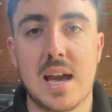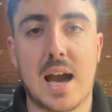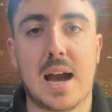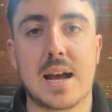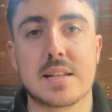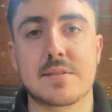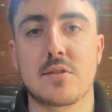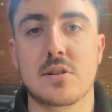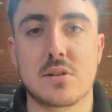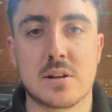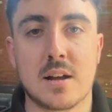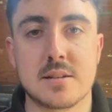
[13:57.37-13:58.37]
And for a
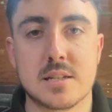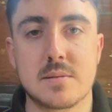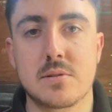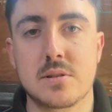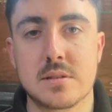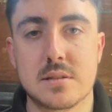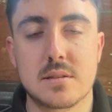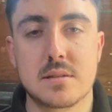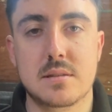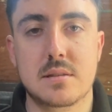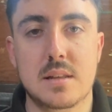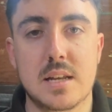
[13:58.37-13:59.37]
lot of customers,
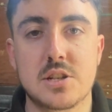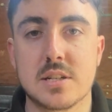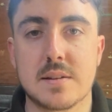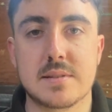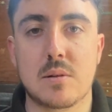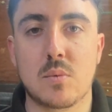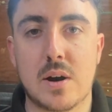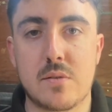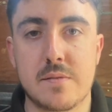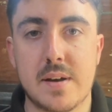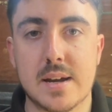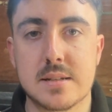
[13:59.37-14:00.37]
it just gives that wow
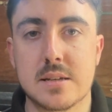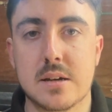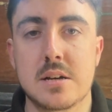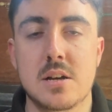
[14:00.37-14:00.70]
factor.